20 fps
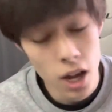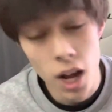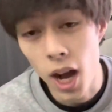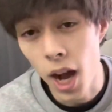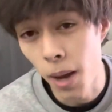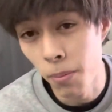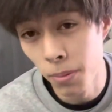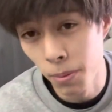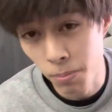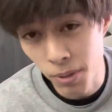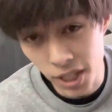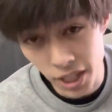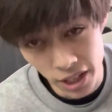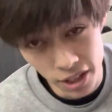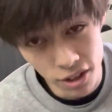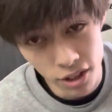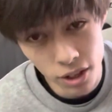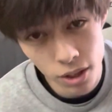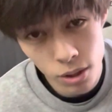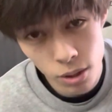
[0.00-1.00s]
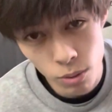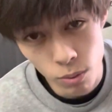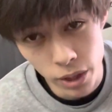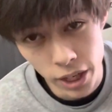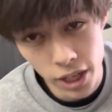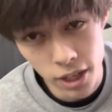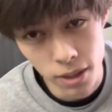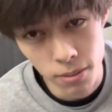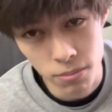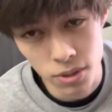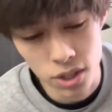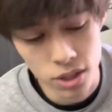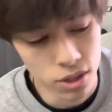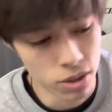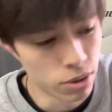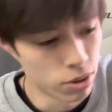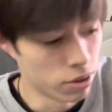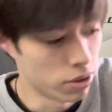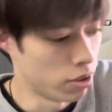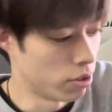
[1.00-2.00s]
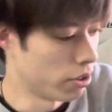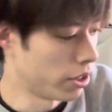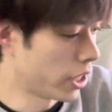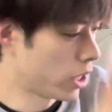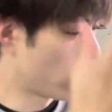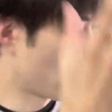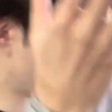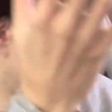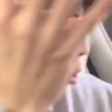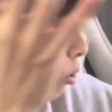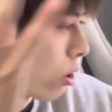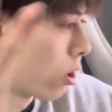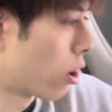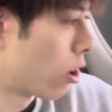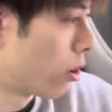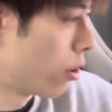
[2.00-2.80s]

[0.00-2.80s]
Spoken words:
I'm a beginner when it comes to, you know, like the whole car